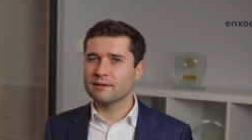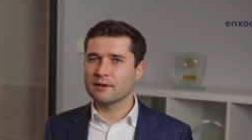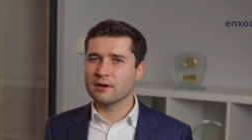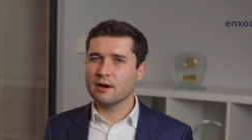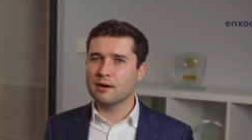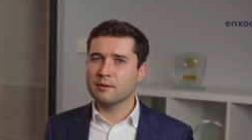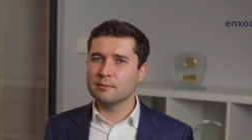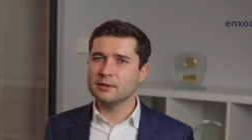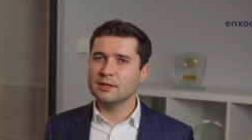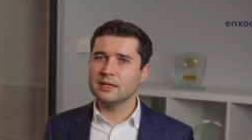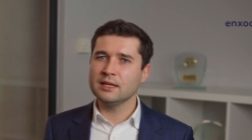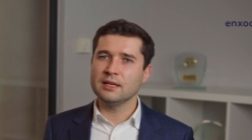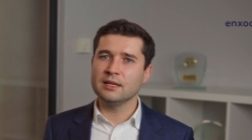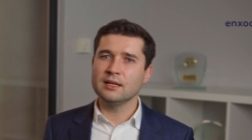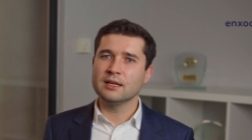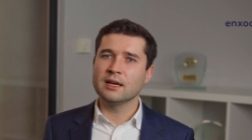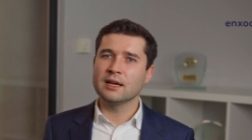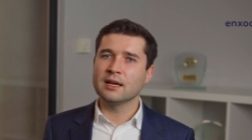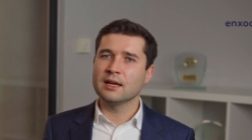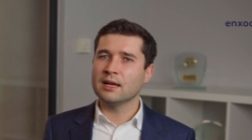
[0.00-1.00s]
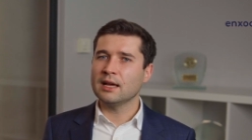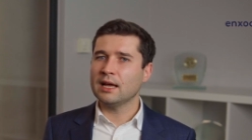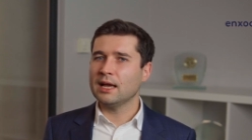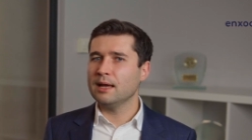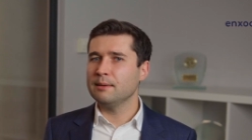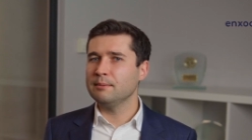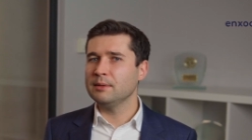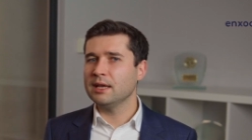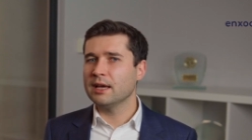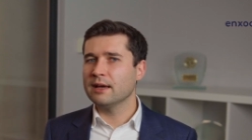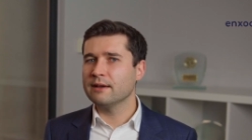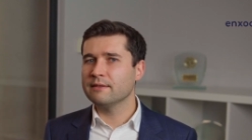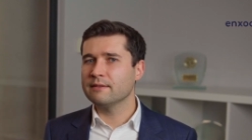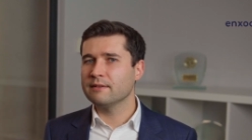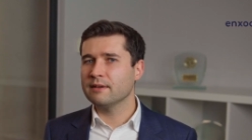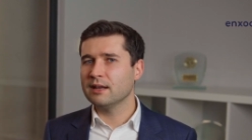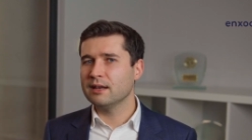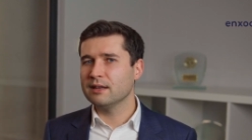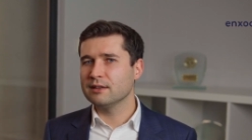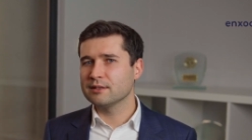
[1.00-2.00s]
from the MEF
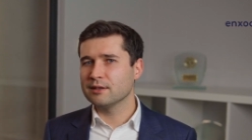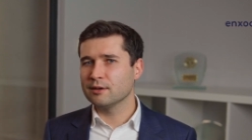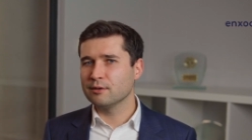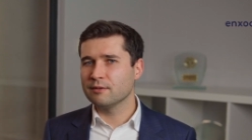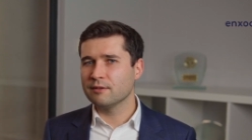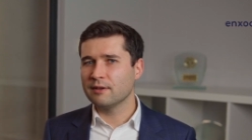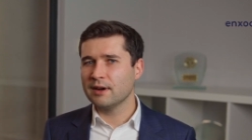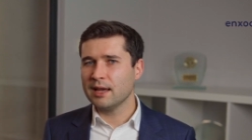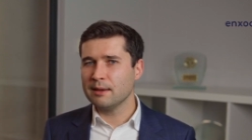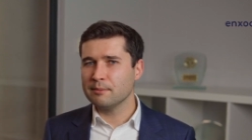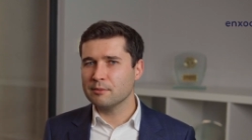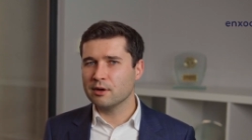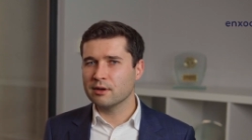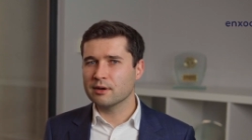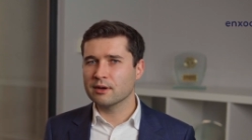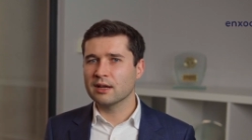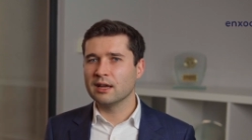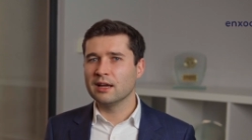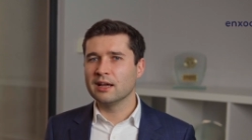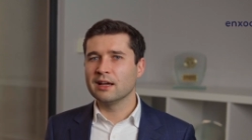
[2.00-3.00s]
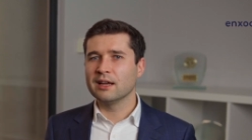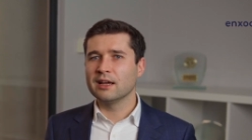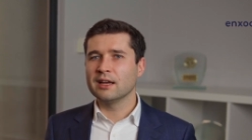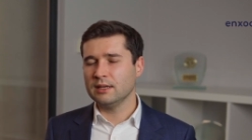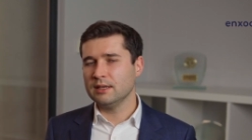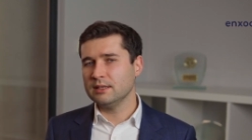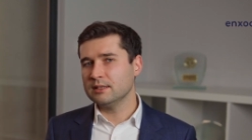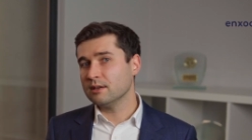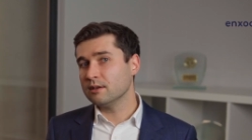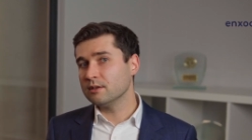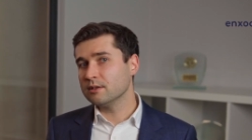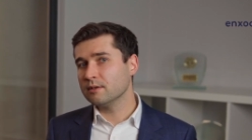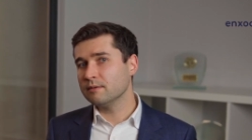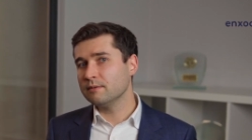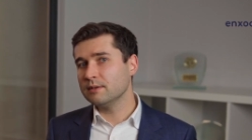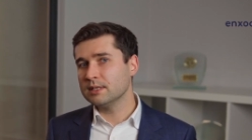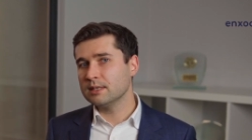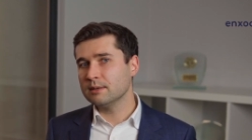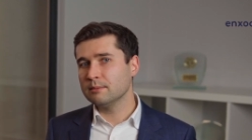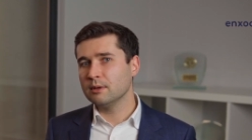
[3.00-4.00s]
LSO framework, it's also
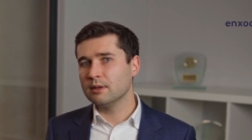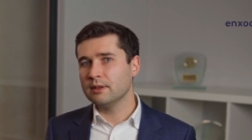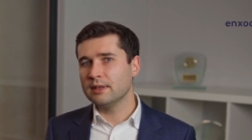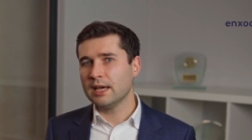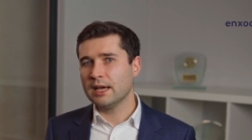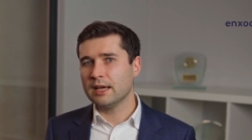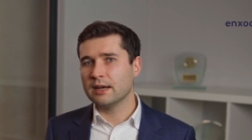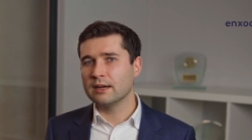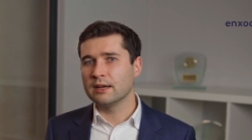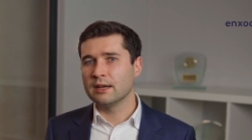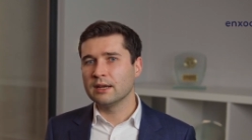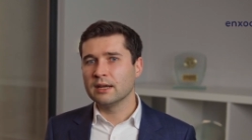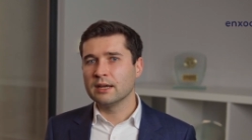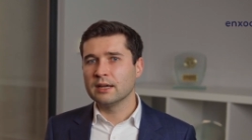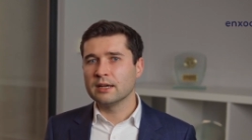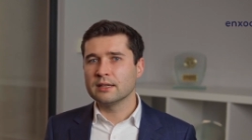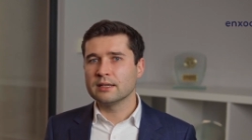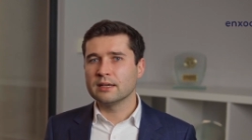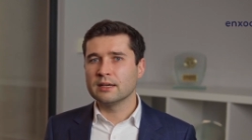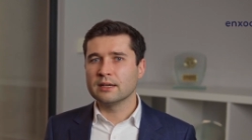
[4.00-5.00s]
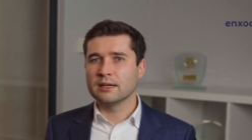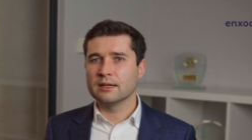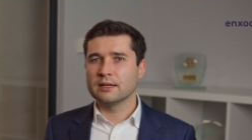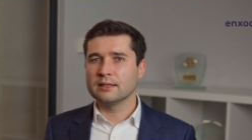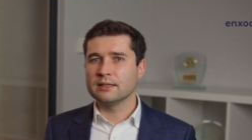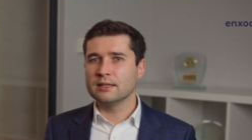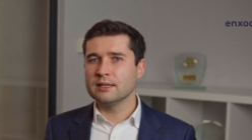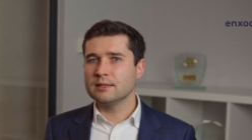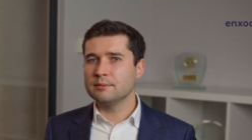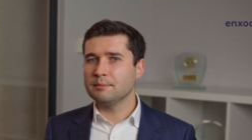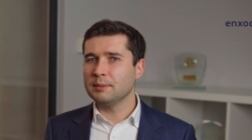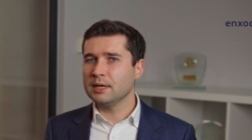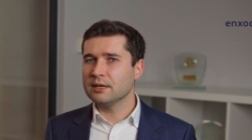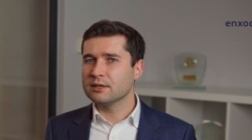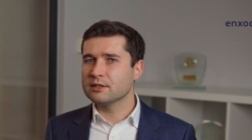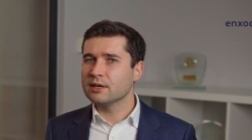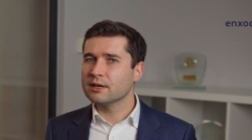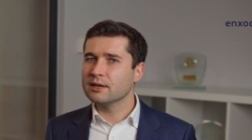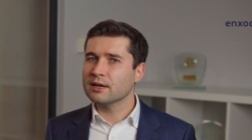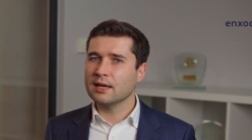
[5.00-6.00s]
visible there. This
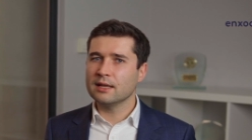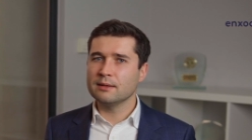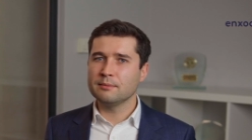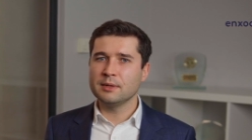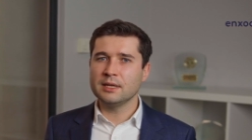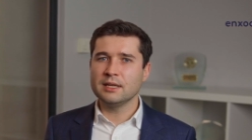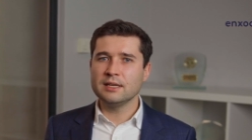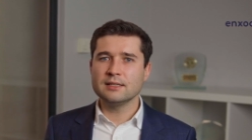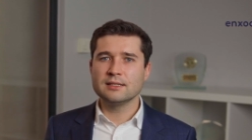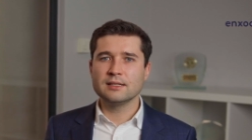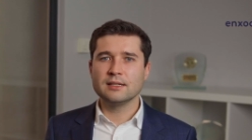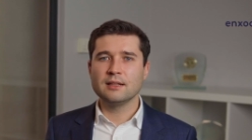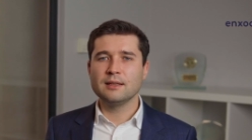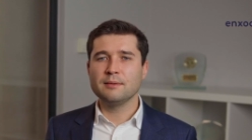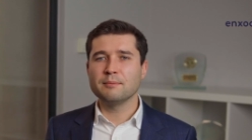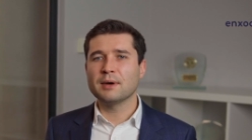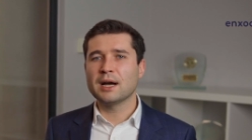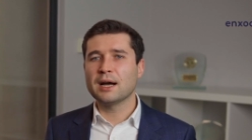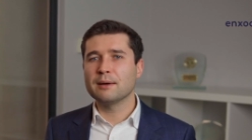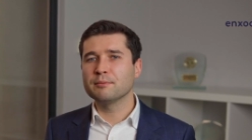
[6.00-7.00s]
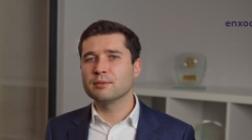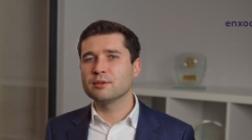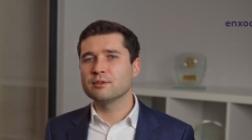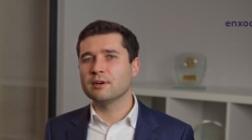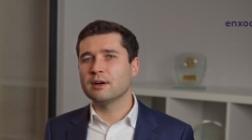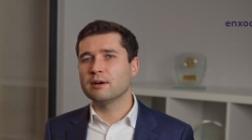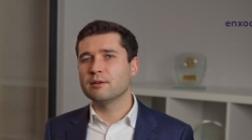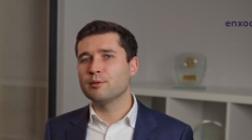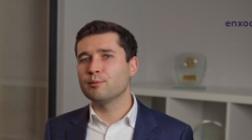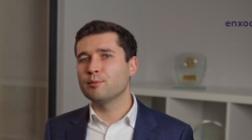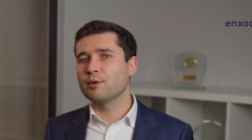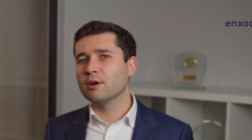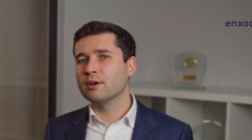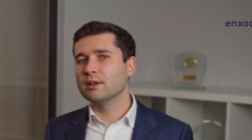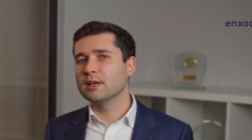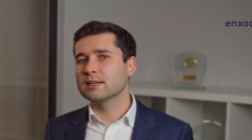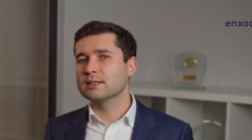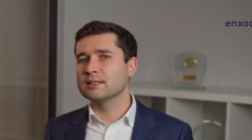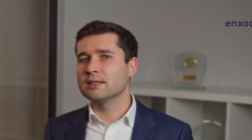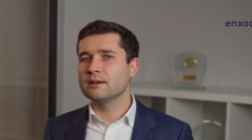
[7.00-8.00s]
picture can be easily mapped to our
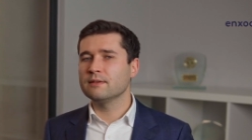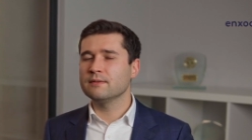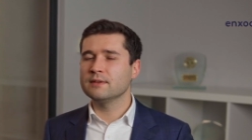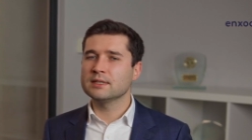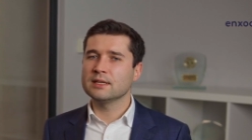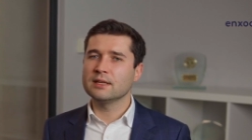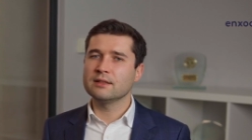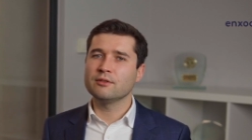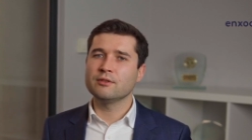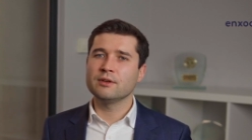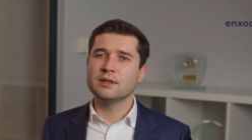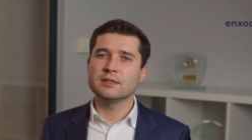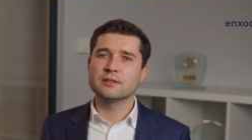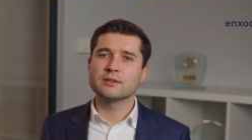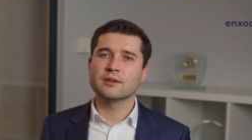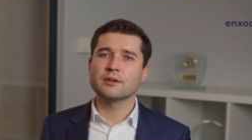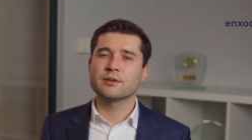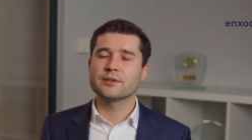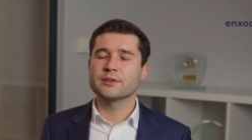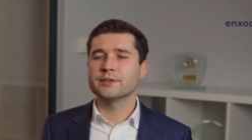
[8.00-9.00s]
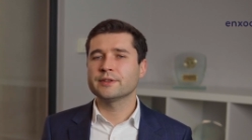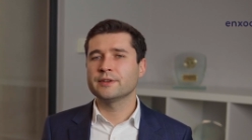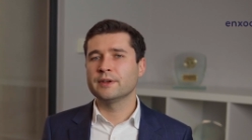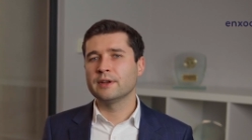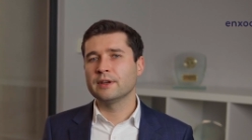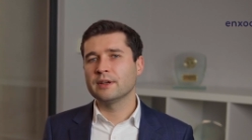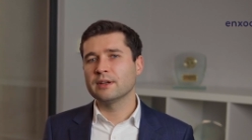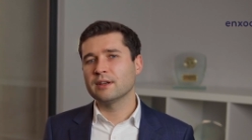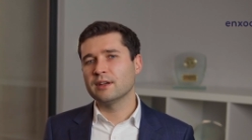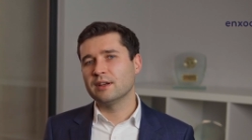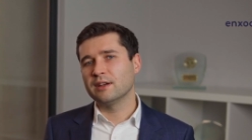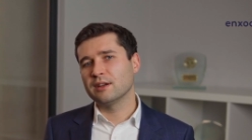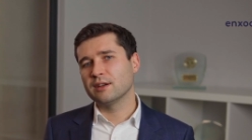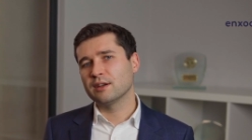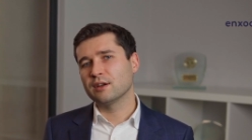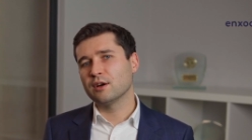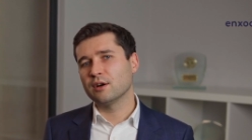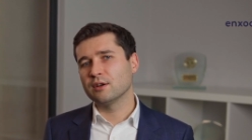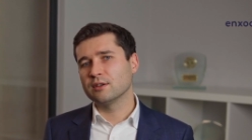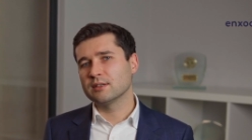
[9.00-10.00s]
product, service, and resource
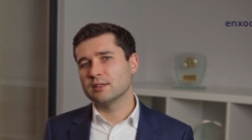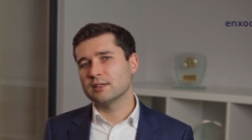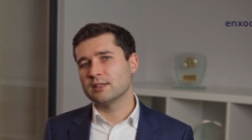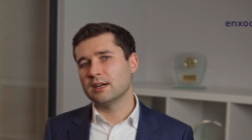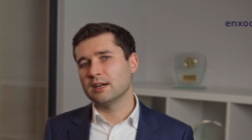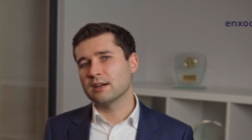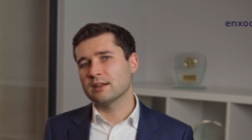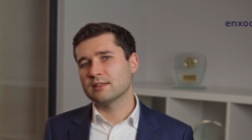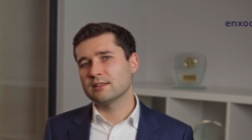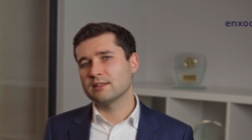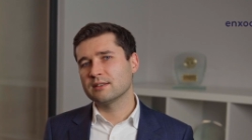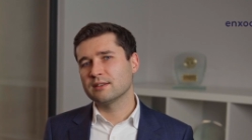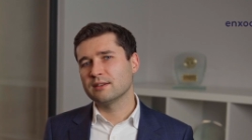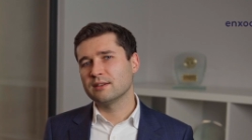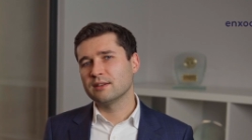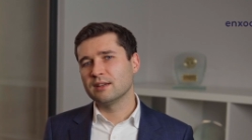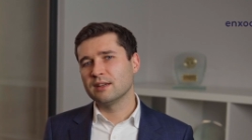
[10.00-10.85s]
constructs.